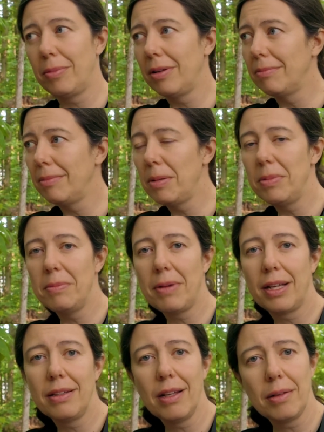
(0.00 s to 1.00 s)
but maybe
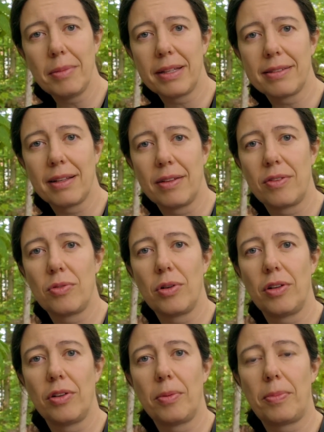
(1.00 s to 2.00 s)
might not make sense to
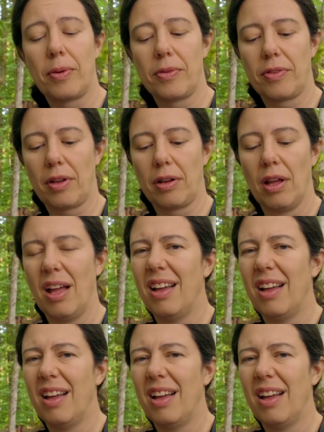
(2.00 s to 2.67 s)
another person.